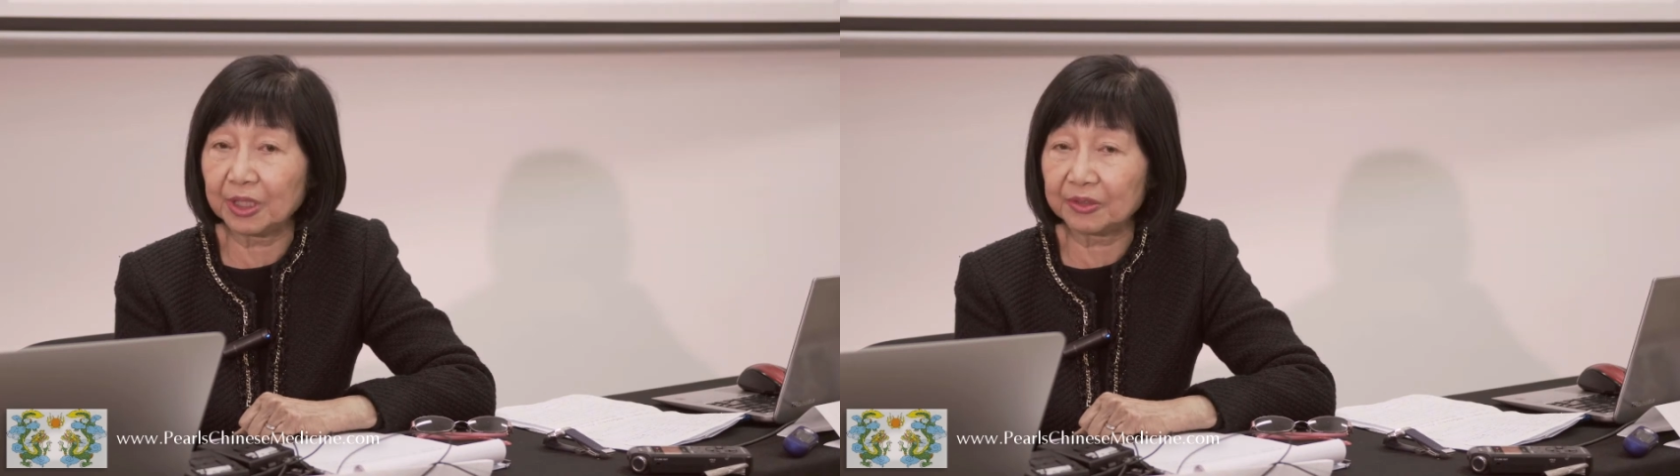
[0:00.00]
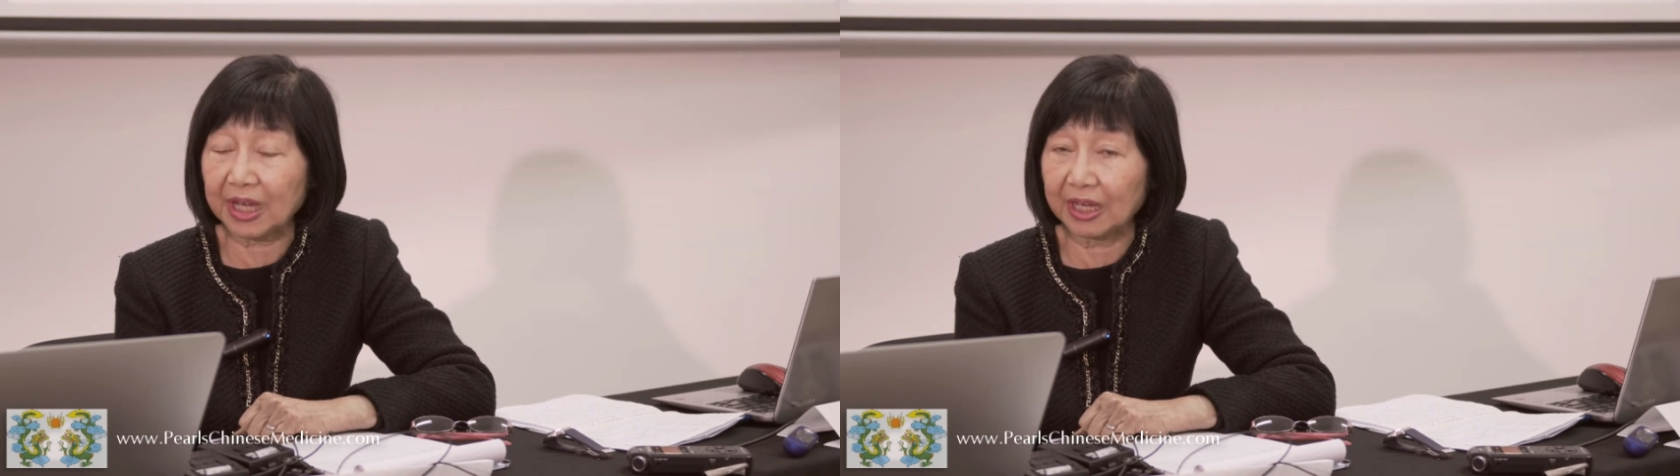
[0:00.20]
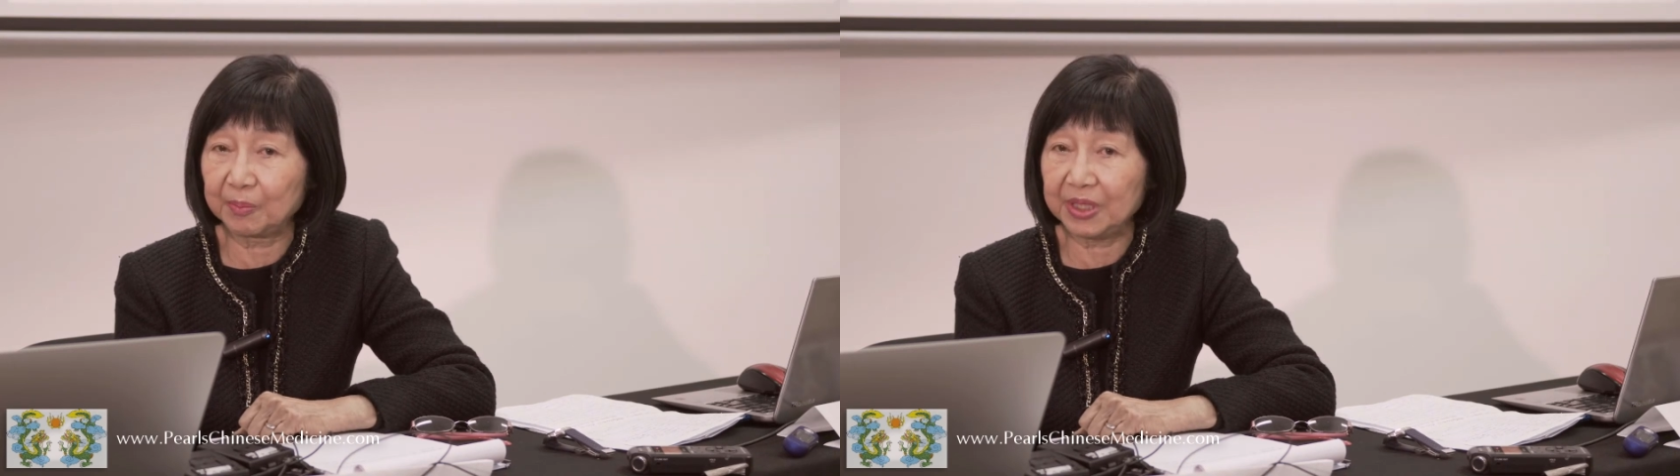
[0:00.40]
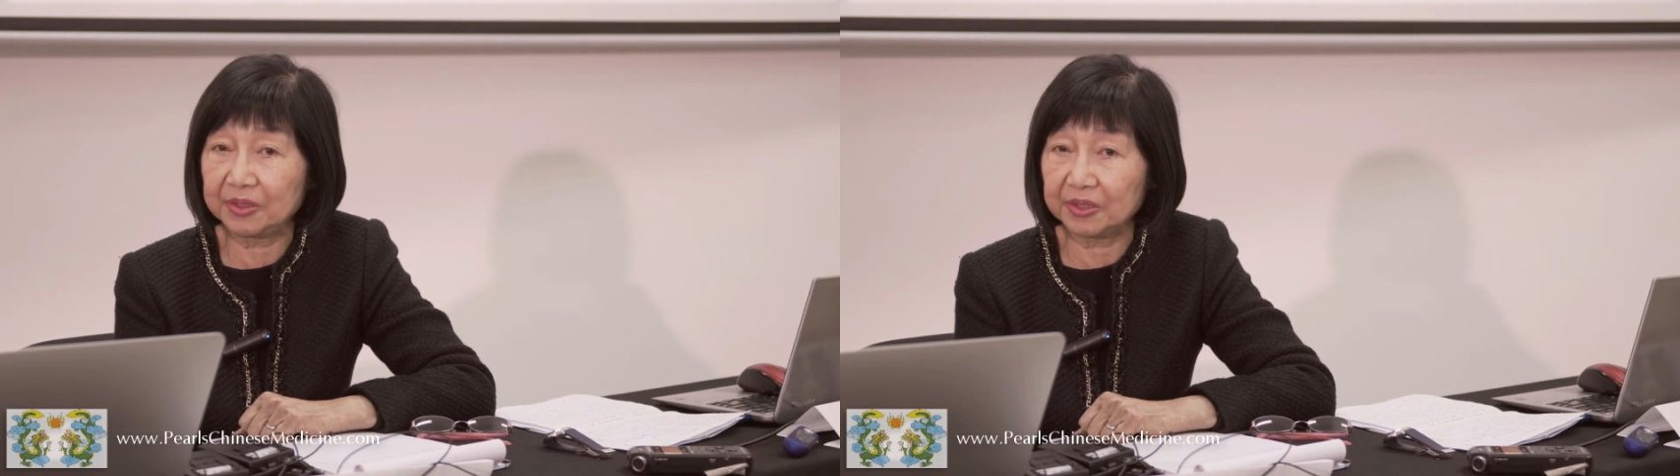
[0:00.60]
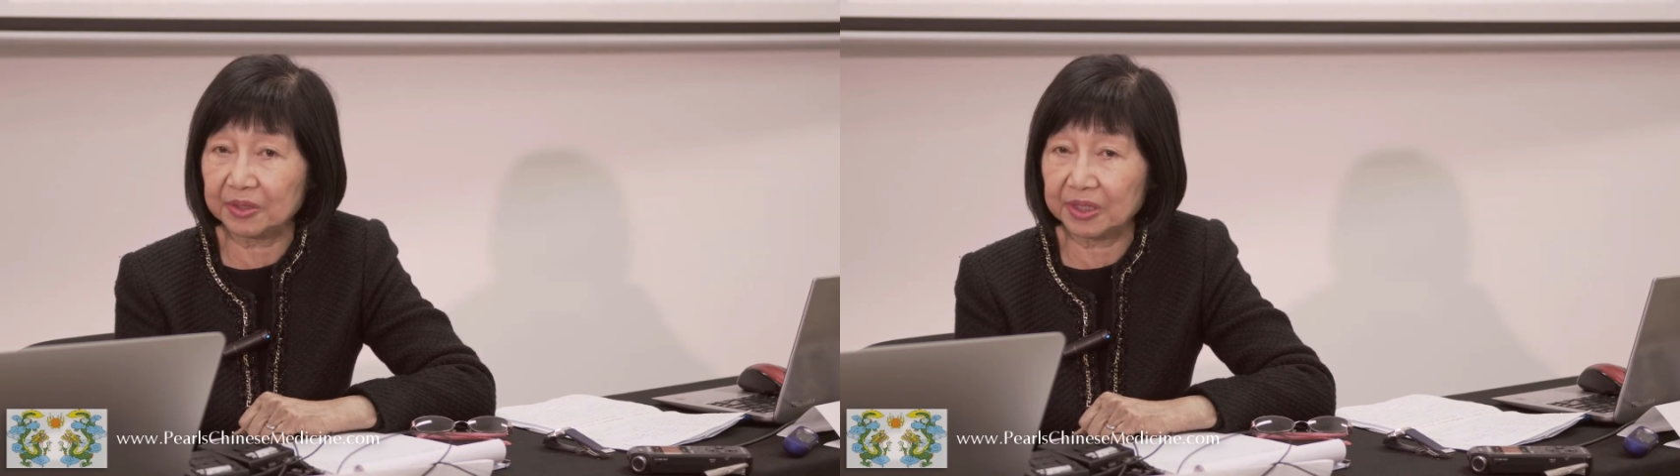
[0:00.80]
the
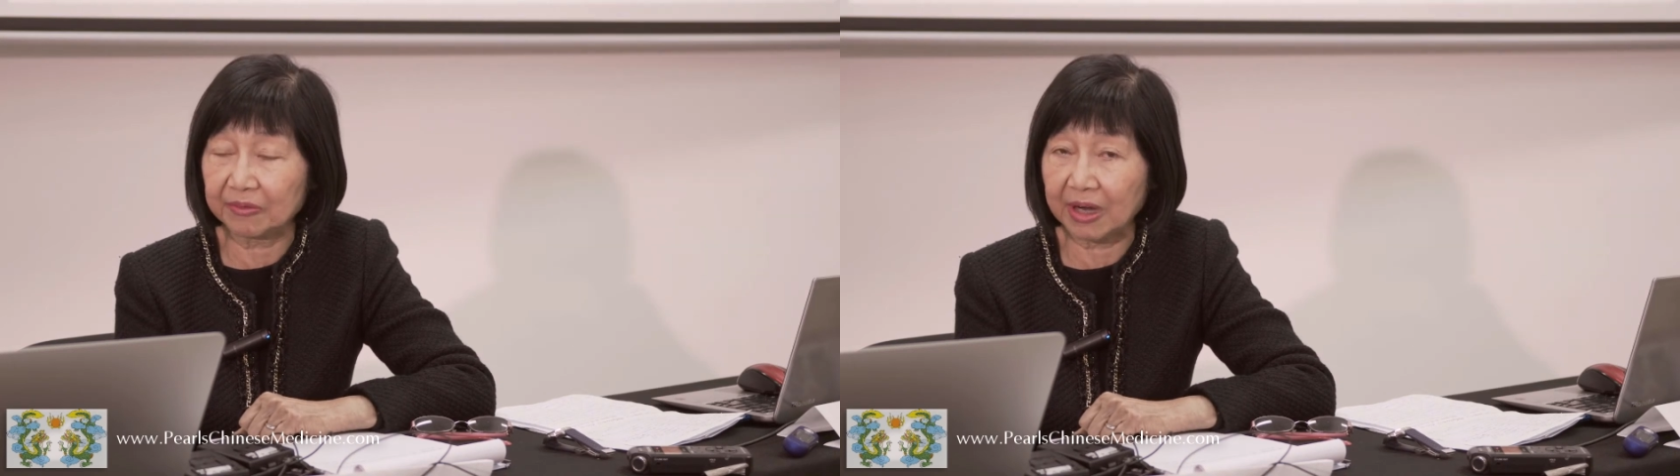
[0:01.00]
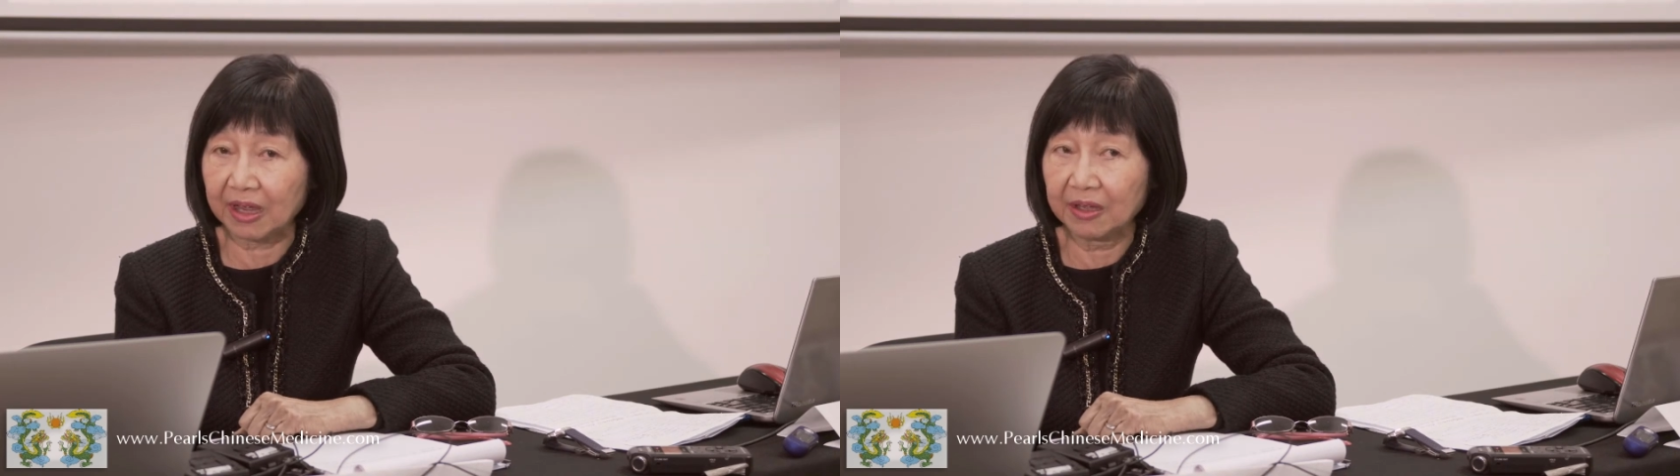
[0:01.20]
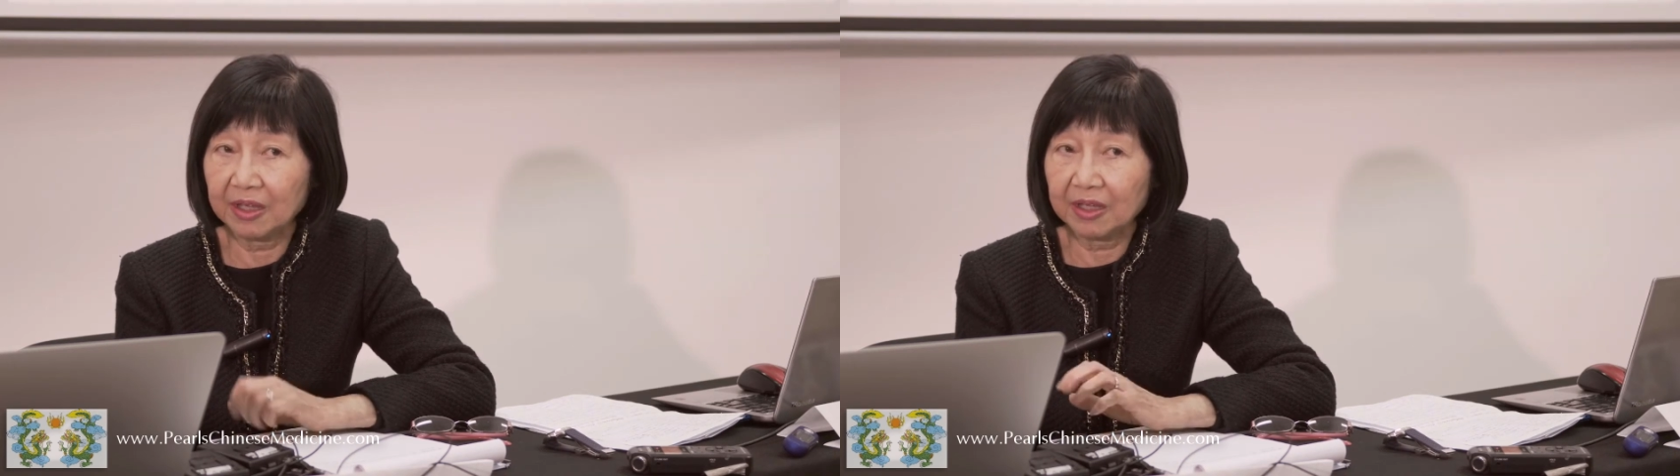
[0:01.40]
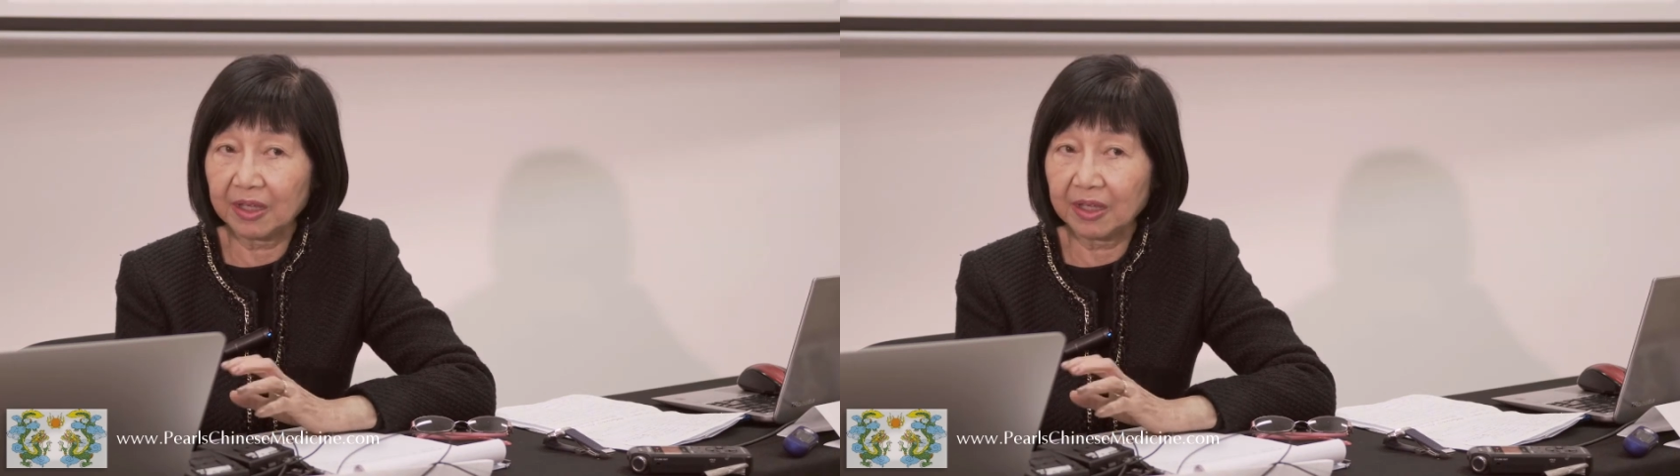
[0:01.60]
diabetes, there are